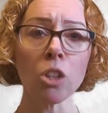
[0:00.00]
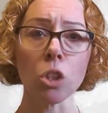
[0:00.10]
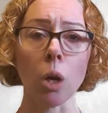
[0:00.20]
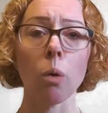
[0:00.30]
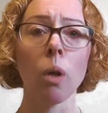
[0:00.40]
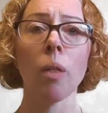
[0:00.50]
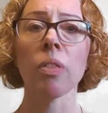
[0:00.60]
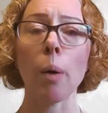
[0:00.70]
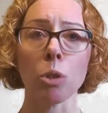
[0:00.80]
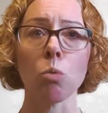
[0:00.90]
So
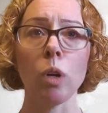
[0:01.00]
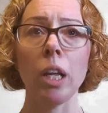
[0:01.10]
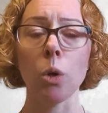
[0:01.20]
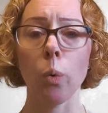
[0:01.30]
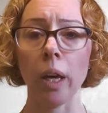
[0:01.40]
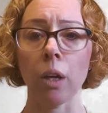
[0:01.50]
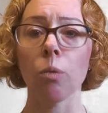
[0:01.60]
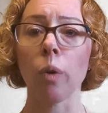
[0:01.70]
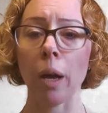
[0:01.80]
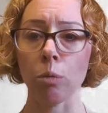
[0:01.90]
that was a really quick
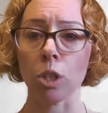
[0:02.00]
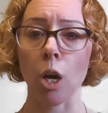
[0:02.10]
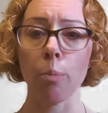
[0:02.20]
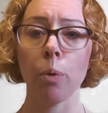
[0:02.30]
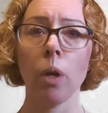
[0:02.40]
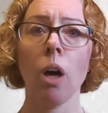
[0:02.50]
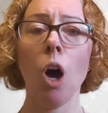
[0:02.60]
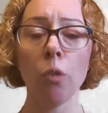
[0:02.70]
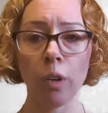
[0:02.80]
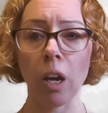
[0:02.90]
roundup.
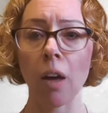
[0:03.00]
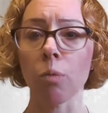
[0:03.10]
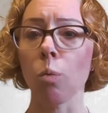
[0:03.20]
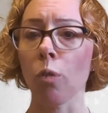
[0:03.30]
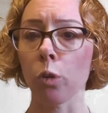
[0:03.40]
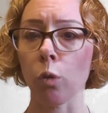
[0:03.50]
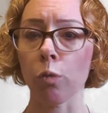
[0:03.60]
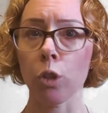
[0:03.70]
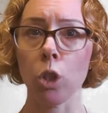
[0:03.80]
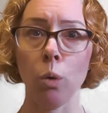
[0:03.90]
Hopefully I haven't waffled
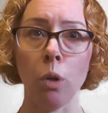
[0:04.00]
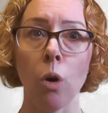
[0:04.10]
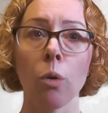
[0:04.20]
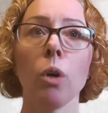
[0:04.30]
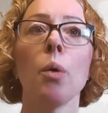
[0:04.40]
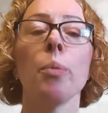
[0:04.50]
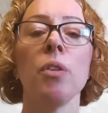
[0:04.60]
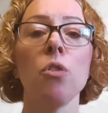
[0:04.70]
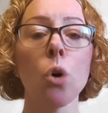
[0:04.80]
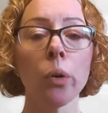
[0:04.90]
on for too long. But
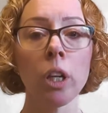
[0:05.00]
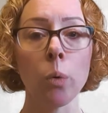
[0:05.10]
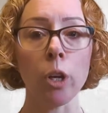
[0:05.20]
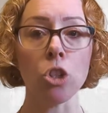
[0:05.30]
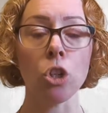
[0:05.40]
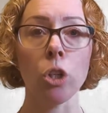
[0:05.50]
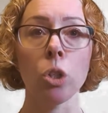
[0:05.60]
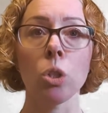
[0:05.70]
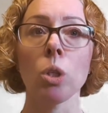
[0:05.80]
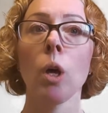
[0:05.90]
if you've got any
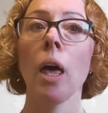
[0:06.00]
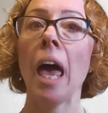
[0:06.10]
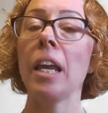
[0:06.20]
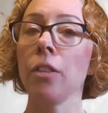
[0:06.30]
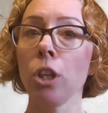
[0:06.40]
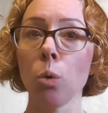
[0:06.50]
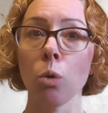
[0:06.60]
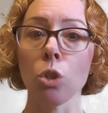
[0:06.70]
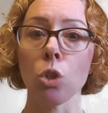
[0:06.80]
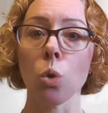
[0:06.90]
questions, anything you
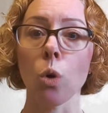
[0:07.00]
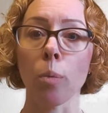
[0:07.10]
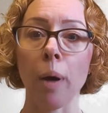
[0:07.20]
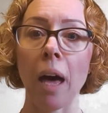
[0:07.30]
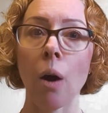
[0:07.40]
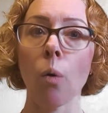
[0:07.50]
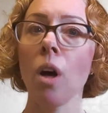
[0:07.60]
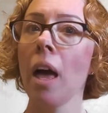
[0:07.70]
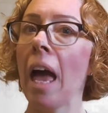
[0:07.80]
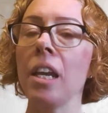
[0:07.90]
want to talk about,
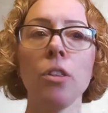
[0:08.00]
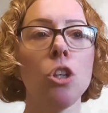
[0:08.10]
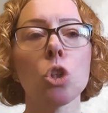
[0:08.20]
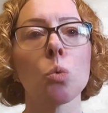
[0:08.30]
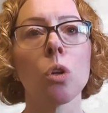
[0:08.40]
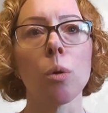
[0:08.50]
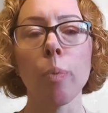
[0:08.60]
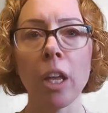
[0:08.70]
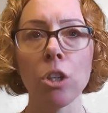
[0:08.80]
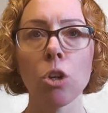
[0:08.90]
anything you just want an
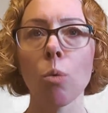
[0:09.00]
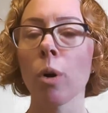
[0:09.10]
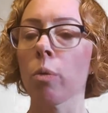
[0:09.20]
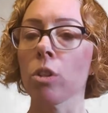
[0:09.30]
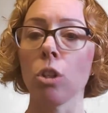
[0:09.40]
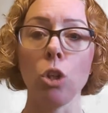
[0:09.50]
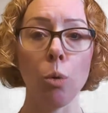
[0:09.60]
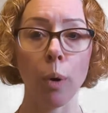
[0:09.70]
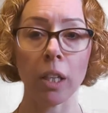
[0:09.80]
opinion on, whether it's a new